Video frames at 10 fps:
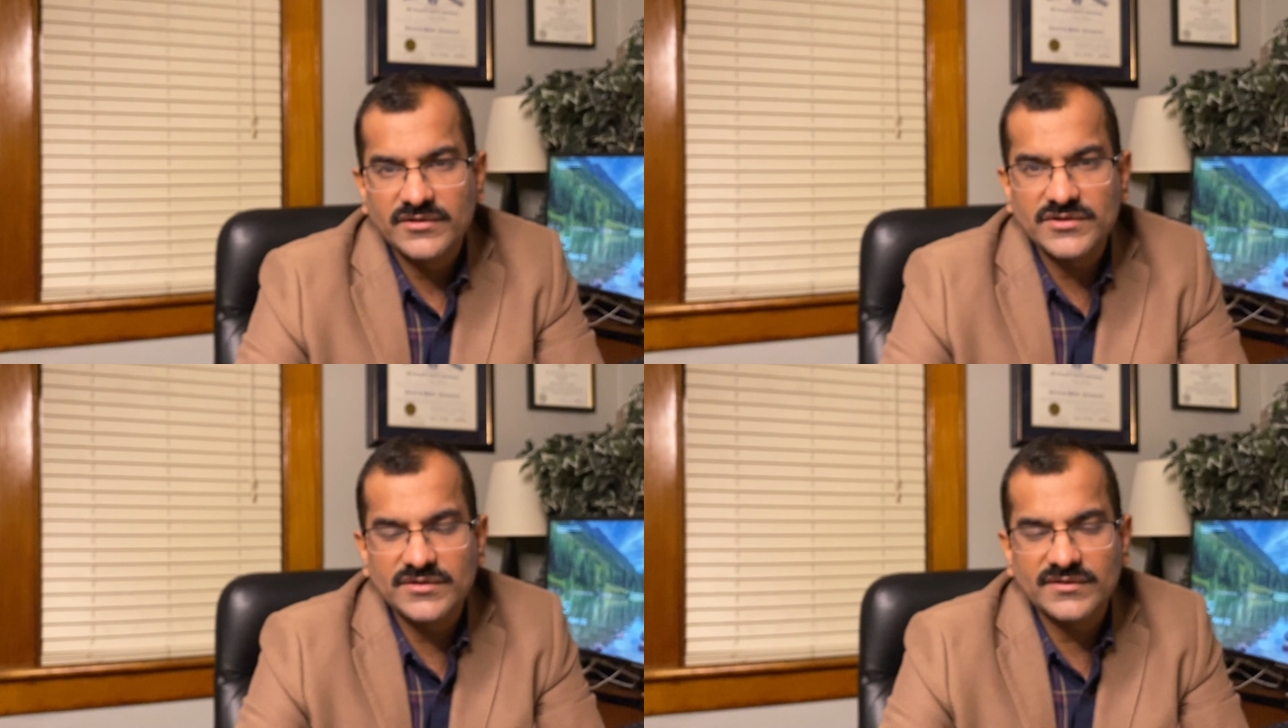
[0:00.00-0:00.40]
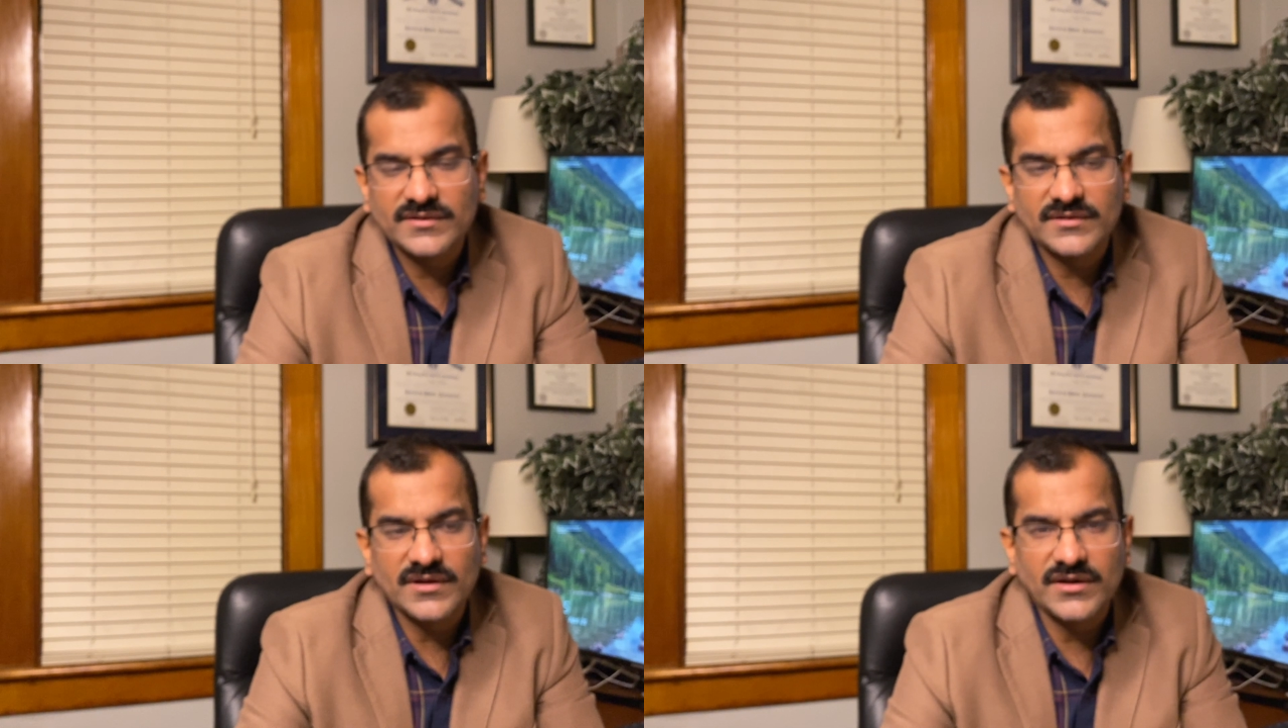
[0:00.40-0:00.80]
to you
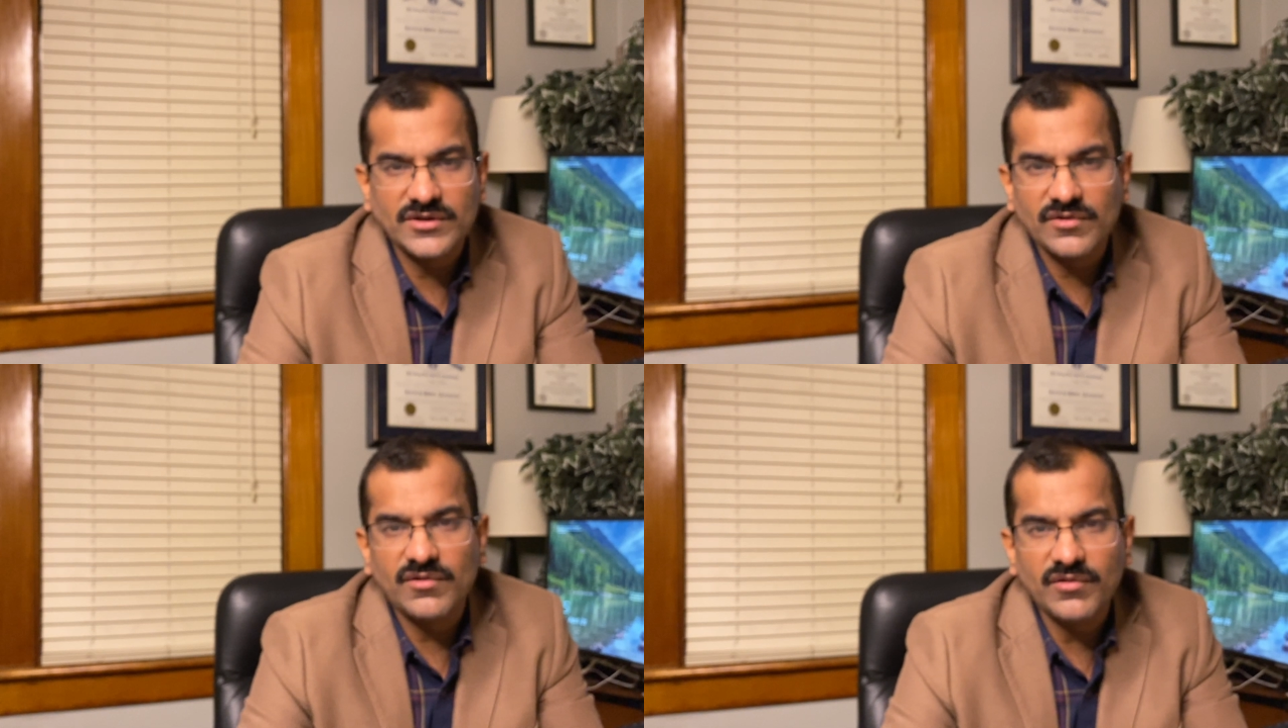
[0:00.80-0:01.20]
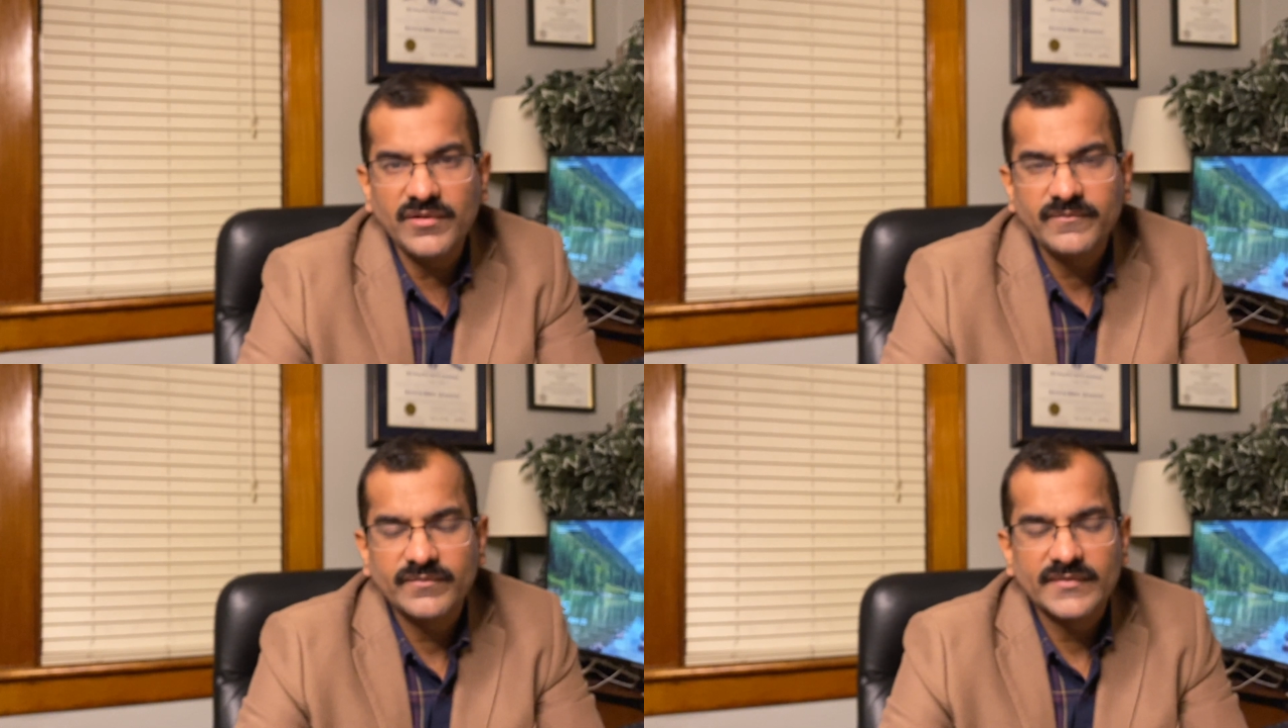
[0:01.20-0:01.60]
on your
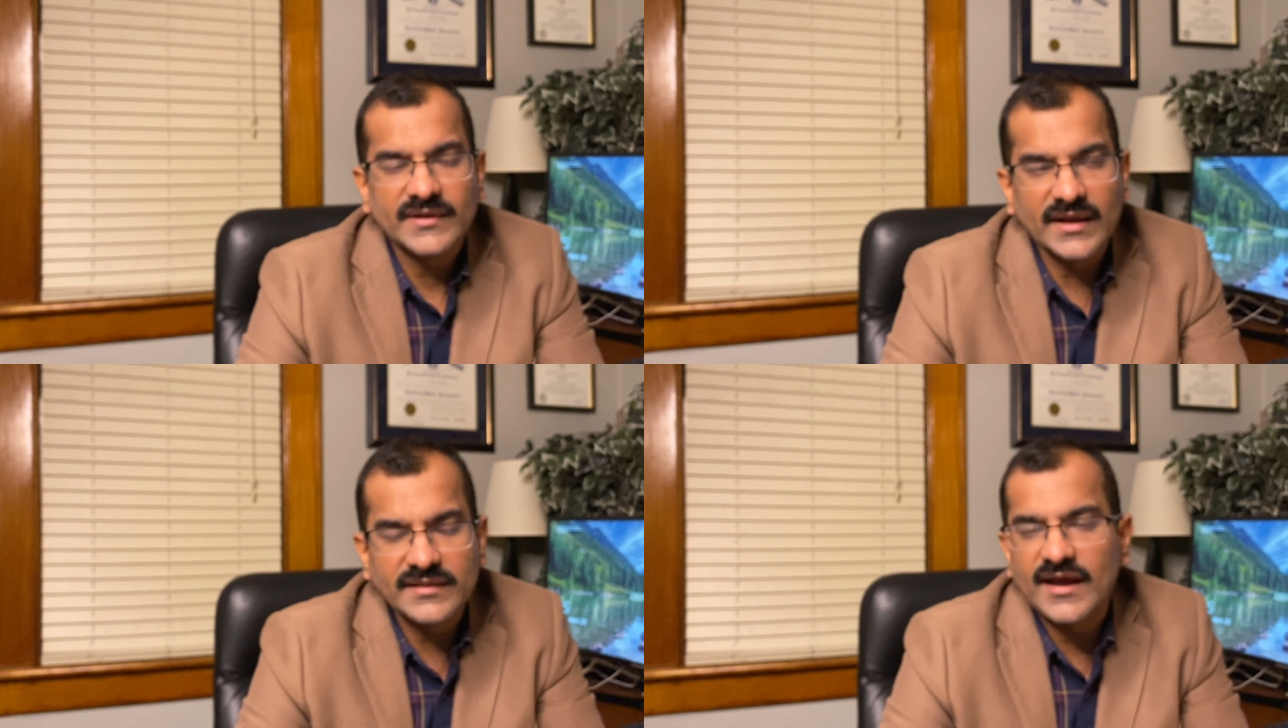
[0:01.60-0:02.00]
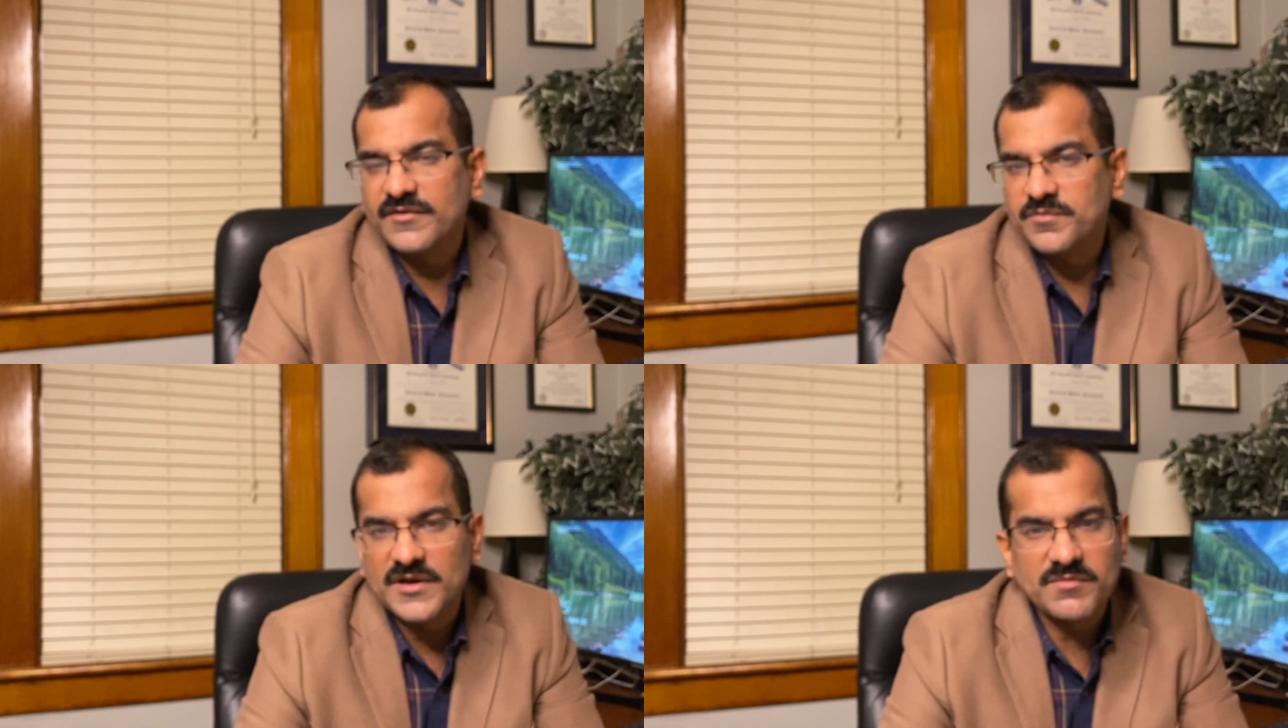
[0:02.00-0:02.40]
loan, and
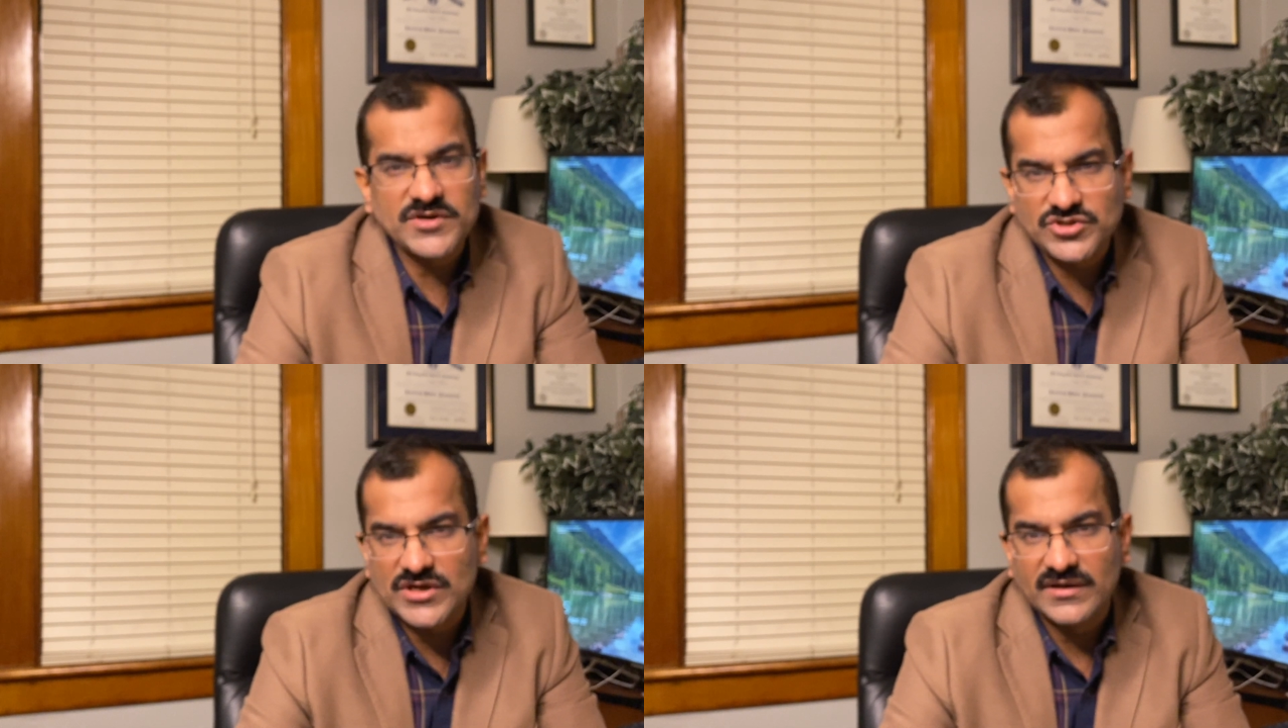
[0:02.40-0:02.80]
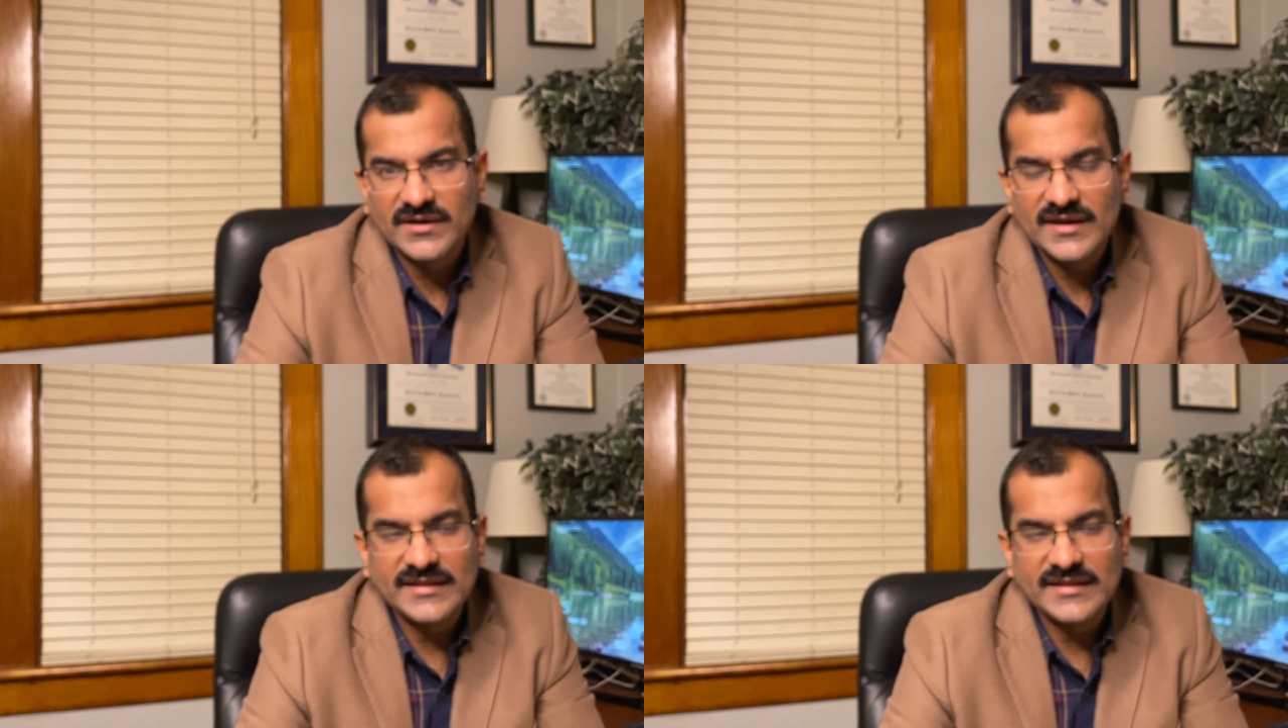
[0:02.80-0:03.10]
that's pretty much it.